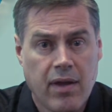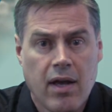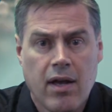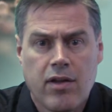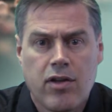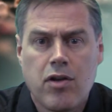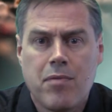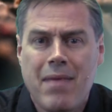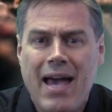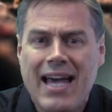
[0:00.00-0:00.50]

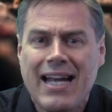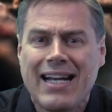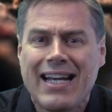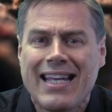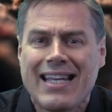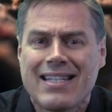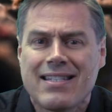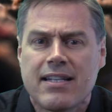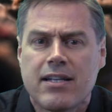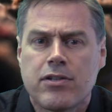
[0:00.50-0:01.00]

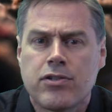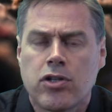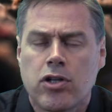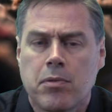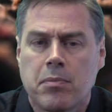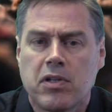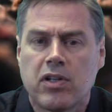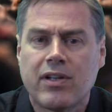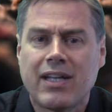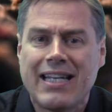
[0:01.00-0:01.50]
Humanity is in a
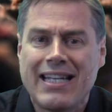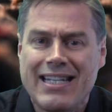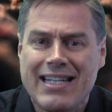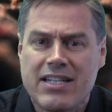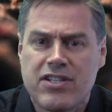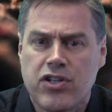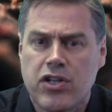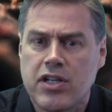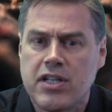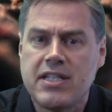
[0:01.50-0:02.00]
terminal
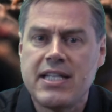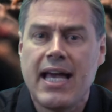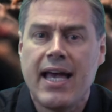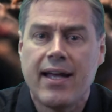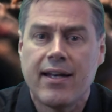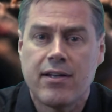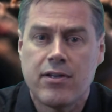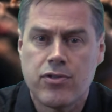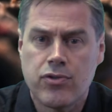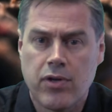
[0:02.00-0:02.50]
condition,
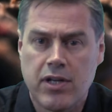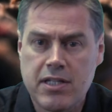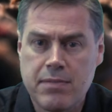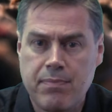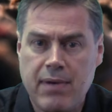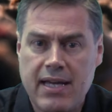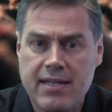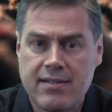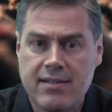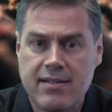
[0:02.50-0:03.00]
dead in
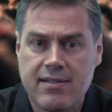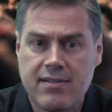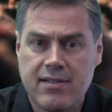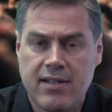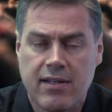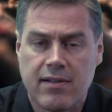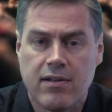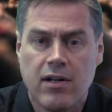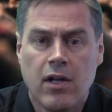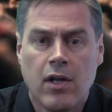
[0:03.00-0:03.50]
trespass and
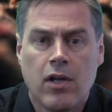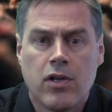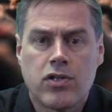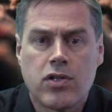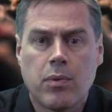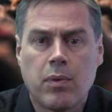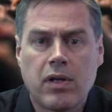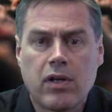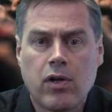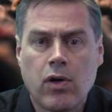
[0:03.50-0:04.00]
sin.
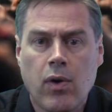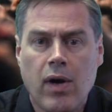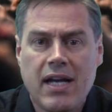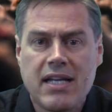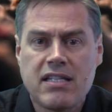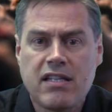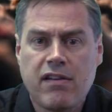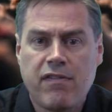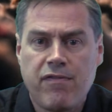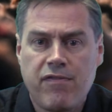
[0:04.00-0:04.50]
So what
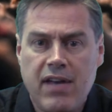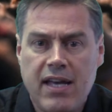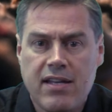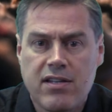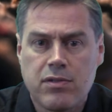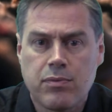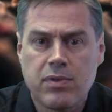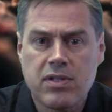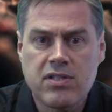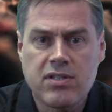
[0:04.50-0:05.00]
Christ
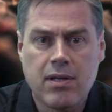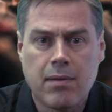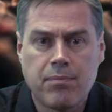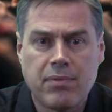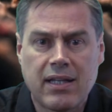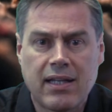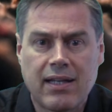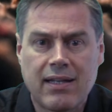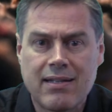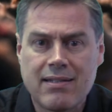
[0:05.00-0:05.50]
faced was
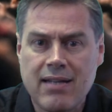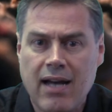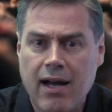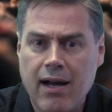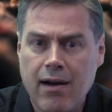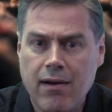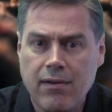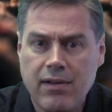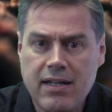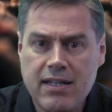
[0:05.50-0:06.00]
something
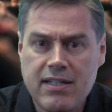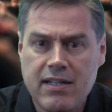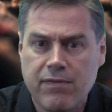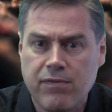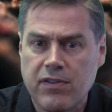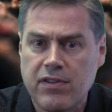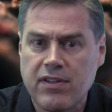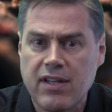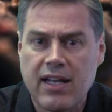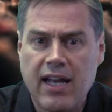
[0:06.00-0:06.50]
entirely
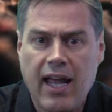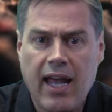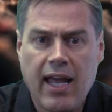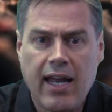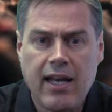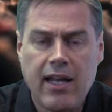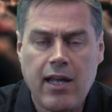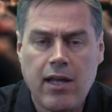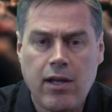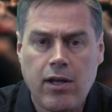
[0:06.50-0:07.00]
different than
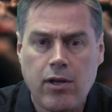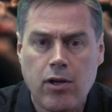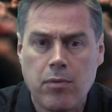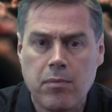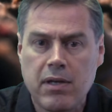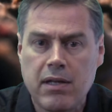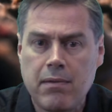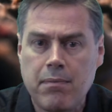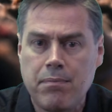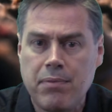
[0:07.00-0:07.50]
any
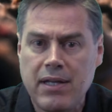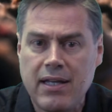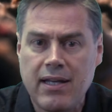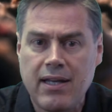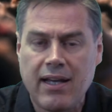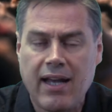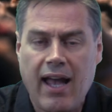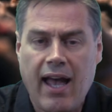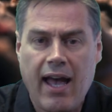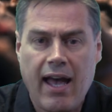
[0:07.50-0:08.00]
human
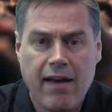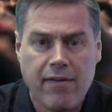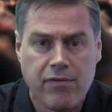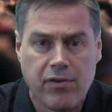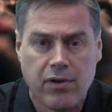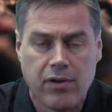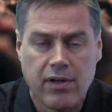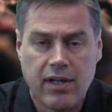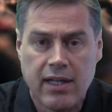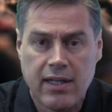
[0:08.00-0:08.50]
being
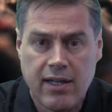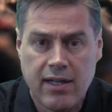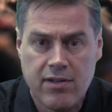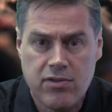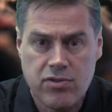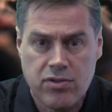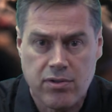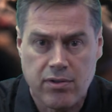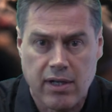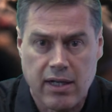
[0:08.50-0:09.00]
ever in
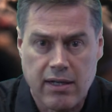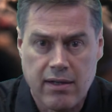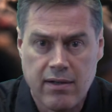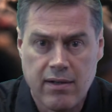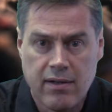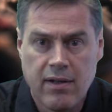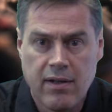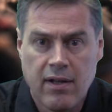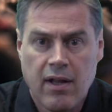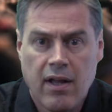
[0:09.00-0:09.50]
history.
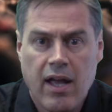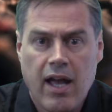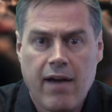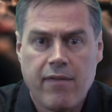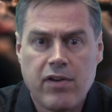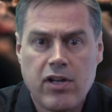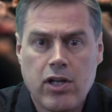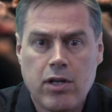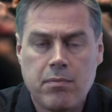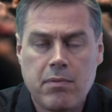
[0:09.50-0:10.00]

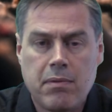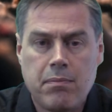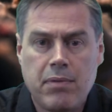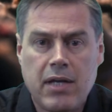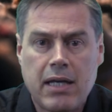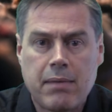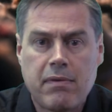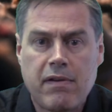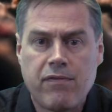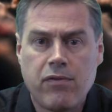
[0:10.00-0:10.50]
Every human
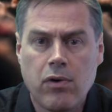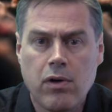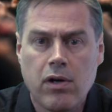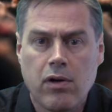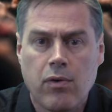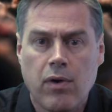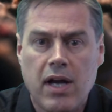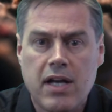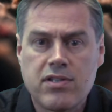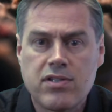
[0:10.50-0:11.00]
being before
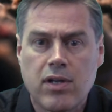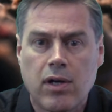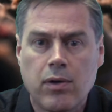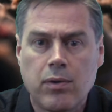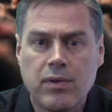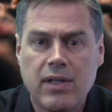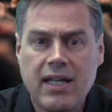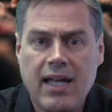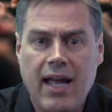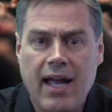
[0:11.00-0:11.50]
Christ
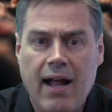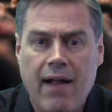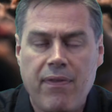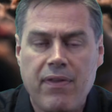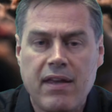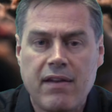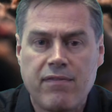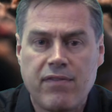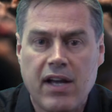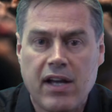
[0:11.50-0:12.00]
only had
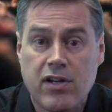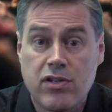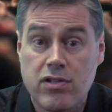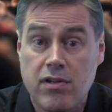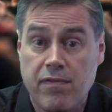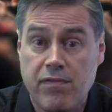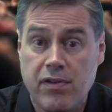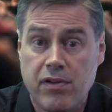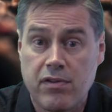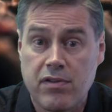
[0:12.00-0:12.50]
the infection
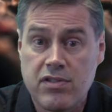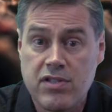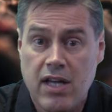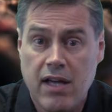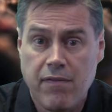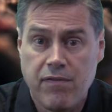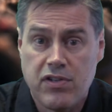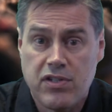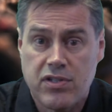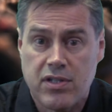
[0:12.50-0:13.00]
of fear and
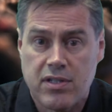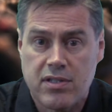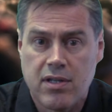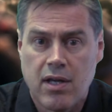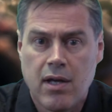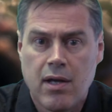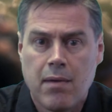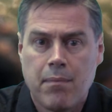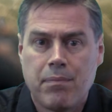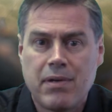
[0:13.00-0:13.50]
selfishness.
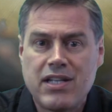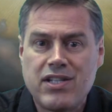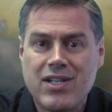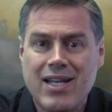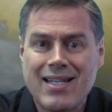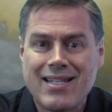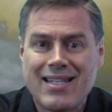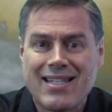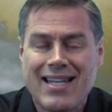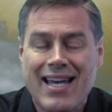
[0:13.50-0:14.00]
But
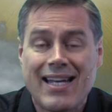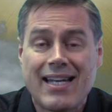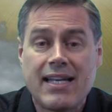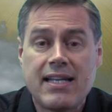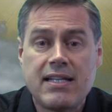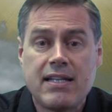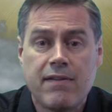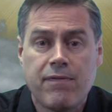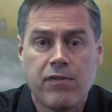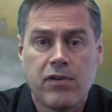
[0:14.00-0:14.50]
Jesus had a
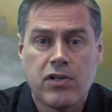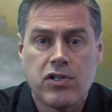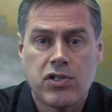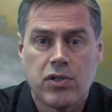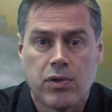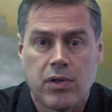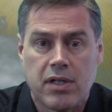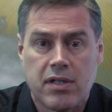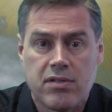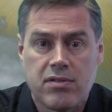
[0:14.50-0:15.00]
different
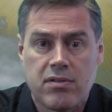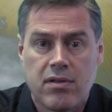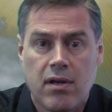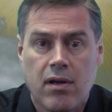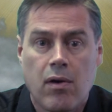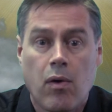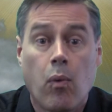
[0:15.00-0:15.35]
choice.